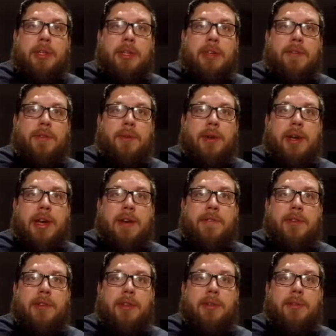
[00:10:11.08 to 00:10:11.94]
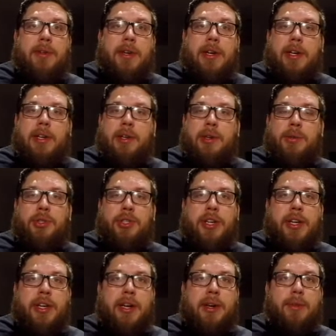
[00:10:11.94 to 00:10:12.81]
if you haven't already, go
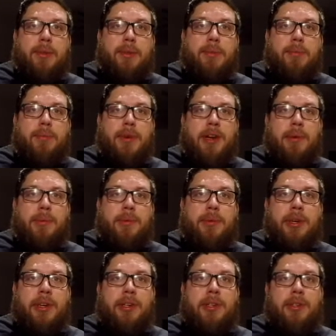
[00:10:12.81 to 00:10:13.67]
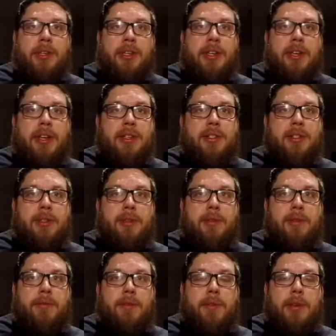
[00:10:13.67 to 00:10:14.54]
check out the Ramen Rater. He has
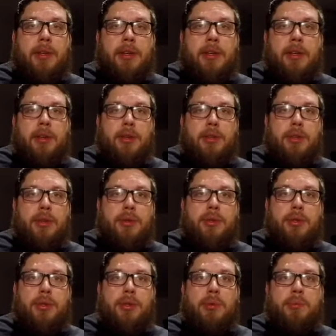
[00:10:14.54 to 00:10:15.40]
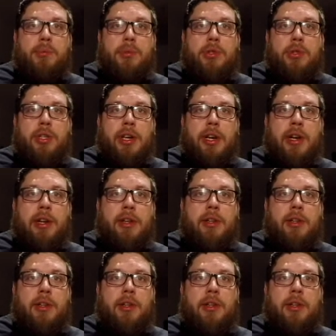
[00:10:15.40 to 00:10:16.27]
a YouTube
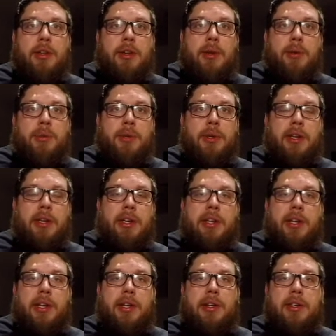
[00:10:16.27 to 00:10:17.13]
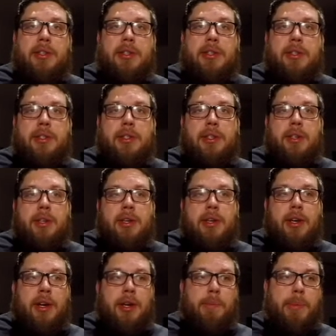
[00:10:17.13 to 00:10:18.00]
channel where he does
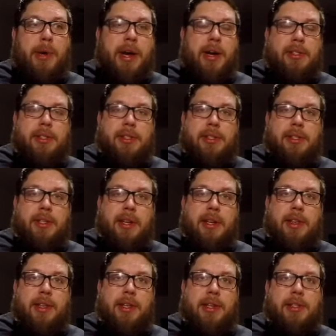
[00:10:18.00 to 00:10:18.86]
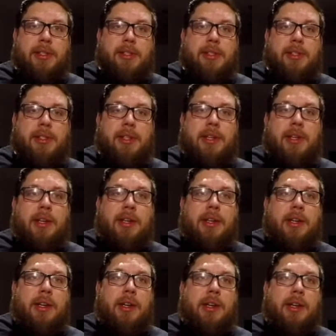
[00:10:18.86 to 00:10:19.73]
unboxings like this,
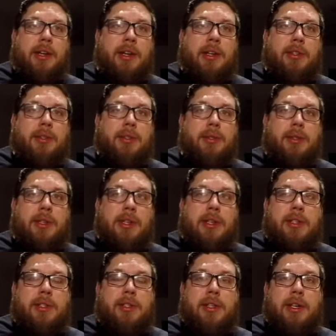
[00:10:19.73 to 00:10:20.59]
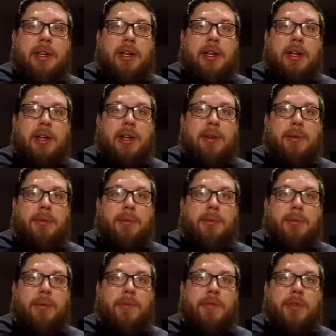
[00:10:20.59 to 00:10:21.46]
and he also does
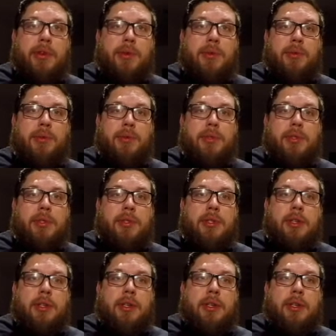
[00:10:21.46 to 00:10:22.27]
reviews